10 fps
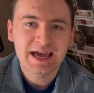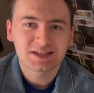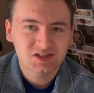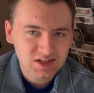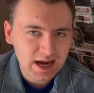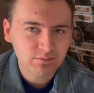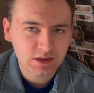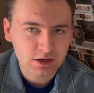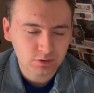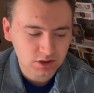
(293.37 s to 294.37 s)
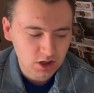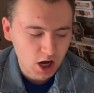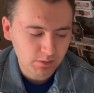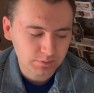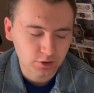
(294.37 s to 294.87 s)
Same thing with the
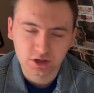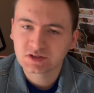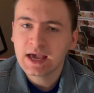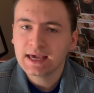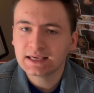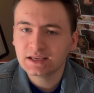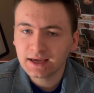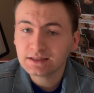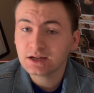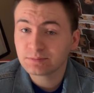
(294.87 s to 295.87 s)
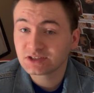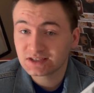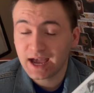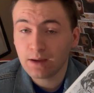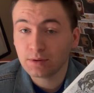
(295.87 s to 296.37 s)
comic books. He ended up
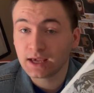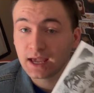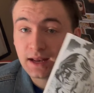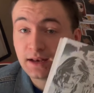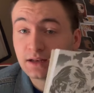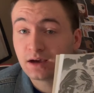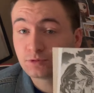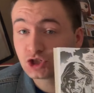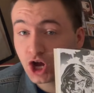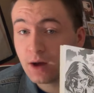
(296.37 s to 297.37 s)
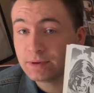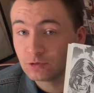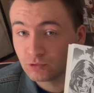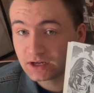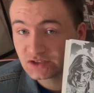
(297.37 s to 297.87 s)
snapping and ended up
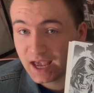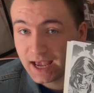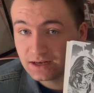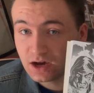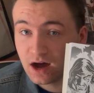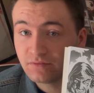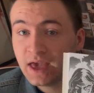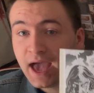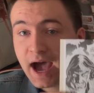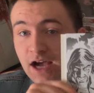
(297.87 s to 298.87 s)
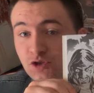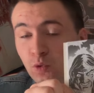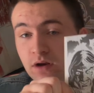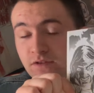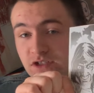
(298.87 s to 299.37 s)
chopping Rick's hand off as
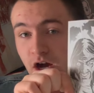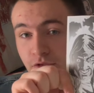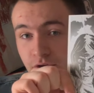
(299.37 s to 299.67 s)
one of his other